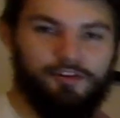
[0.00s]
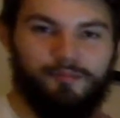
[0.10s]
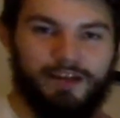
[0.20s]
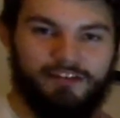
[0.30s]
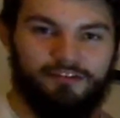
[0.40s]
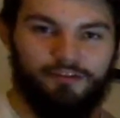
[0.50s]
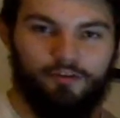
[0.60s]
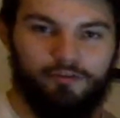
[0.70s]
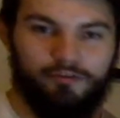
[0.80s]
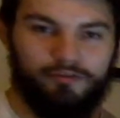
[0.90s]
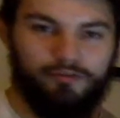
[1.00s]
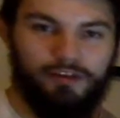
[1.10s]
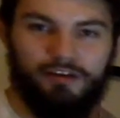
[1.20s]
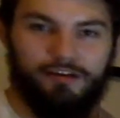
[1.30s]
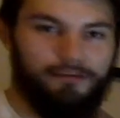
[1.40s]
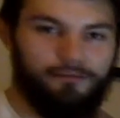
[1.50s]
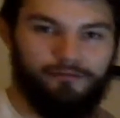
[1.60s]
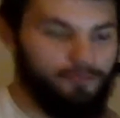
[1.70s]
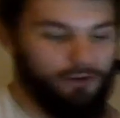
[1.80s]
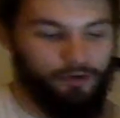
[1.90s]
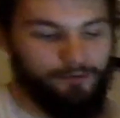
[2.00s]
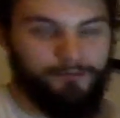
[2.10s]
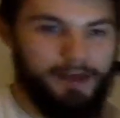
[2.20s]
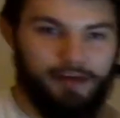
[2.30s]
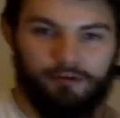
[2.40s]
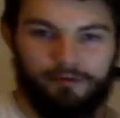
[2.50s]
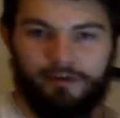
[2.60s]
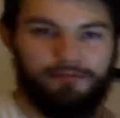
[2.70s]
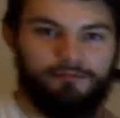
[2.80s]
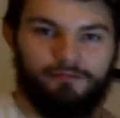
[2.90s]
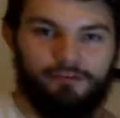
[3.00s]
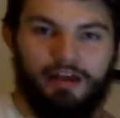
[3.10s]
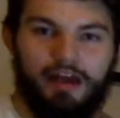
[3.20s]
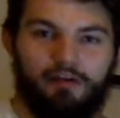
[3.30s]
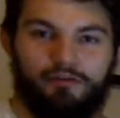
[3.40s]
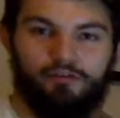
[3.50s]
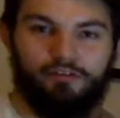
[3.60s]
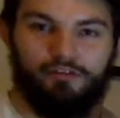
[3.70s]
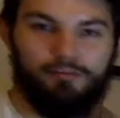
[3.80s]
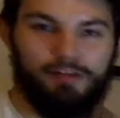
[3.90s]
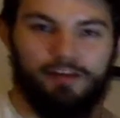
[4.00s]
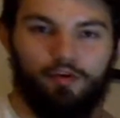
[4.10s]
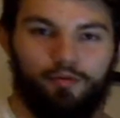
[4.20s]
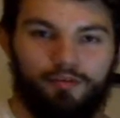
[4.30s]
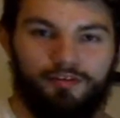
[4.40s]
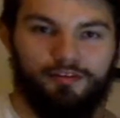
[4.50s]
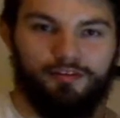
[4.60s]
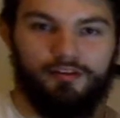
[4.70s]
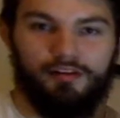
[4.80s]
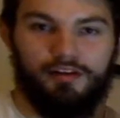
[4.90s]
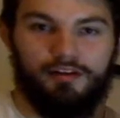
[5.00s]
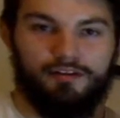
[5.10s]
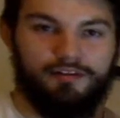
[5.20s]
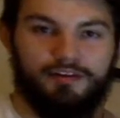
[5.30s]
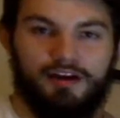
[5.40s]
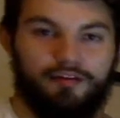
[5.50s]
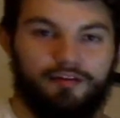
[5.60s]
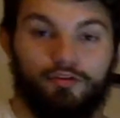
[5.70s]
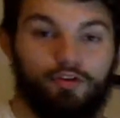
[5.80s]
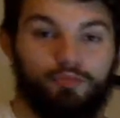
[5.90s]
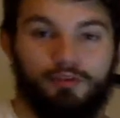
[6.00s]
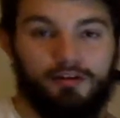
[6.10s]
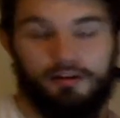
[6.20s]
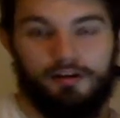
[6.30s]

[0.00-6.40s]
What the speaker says: back to normal in a matter of however long the planet orbits the star. So it could be